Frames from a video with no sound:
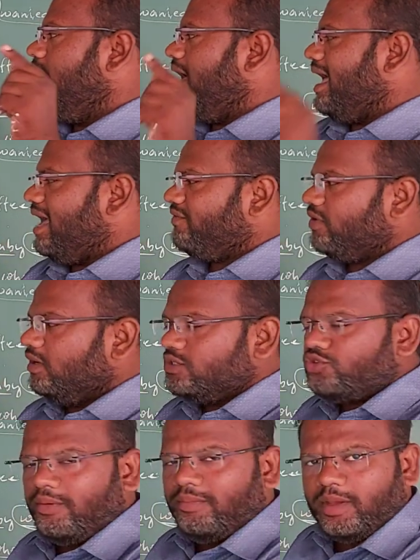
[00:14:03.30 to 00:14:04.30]
have a
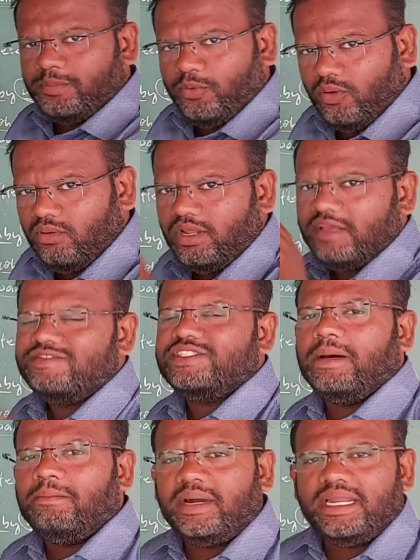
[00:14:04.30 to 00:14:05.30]
swimming pool? If
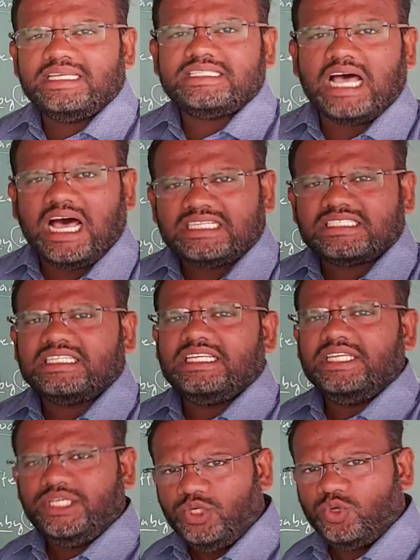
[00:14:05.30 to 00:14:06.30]
somebody is
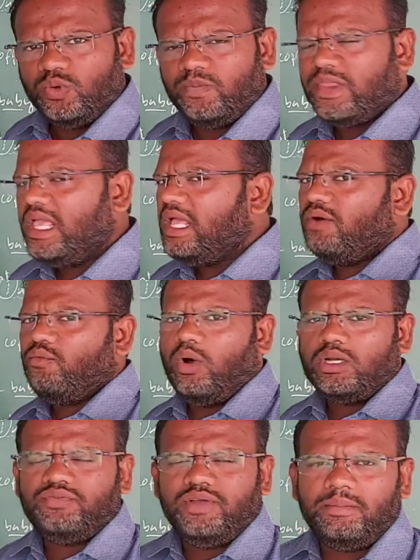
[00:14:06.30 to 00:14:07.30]
asking you,
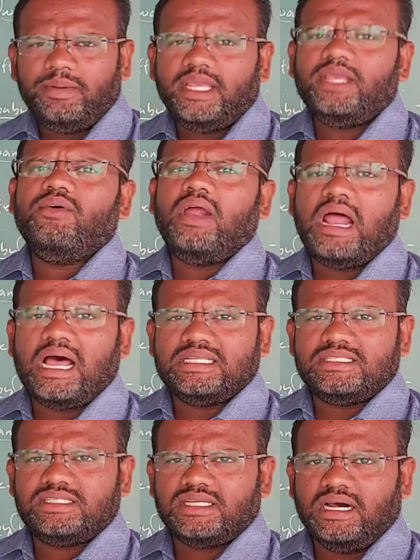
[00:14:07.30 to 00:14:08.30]
what will be your
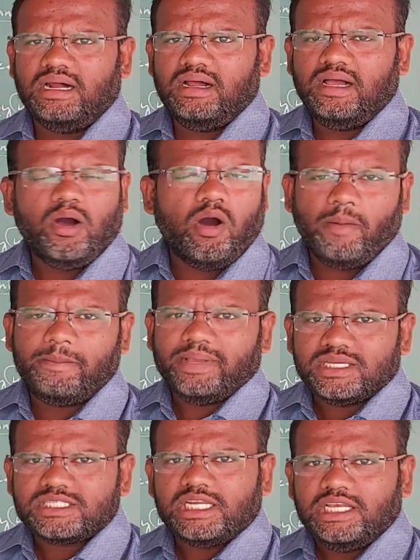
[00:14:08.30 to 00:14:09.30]
answer?
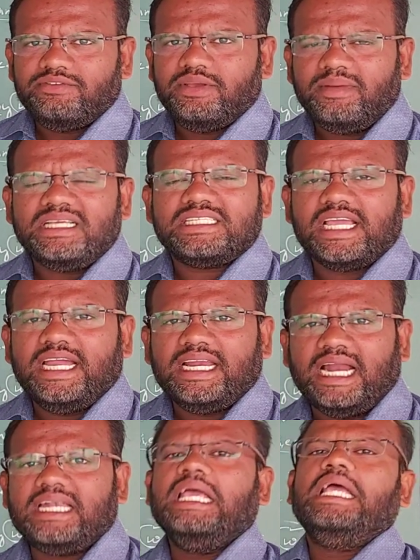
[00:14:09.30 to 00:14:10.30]
Obviously we may say
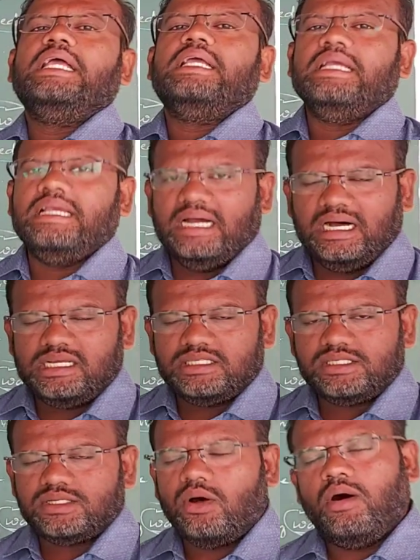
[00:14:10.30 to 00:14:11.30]
that
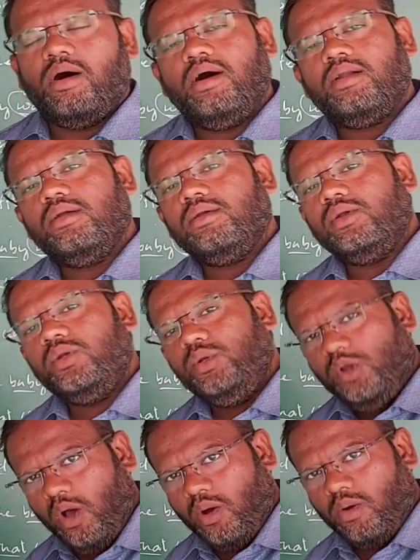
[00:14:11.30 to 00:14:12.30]
yes or
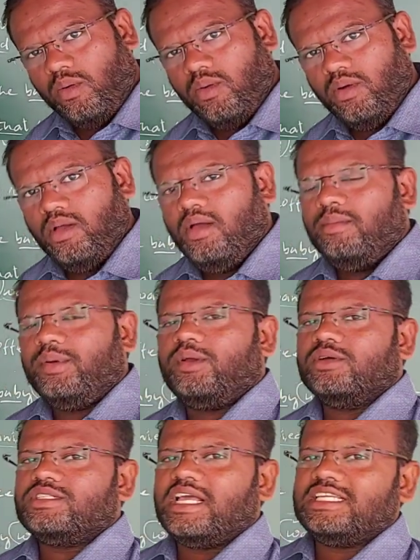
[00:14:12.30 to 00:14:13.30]
no,
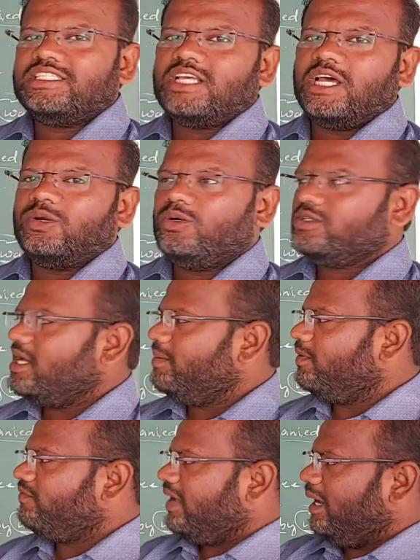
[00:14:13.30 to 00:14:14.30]
because yes or no type
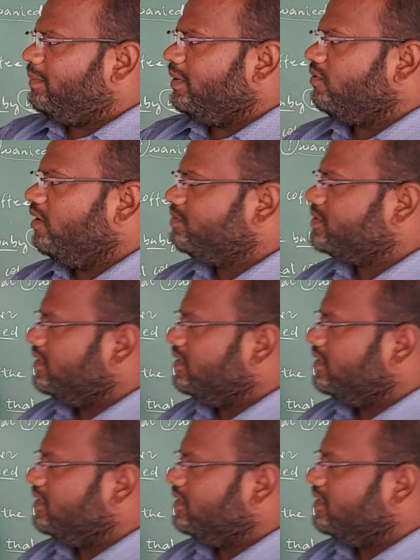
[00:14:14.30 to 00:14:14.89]
of helping verbs,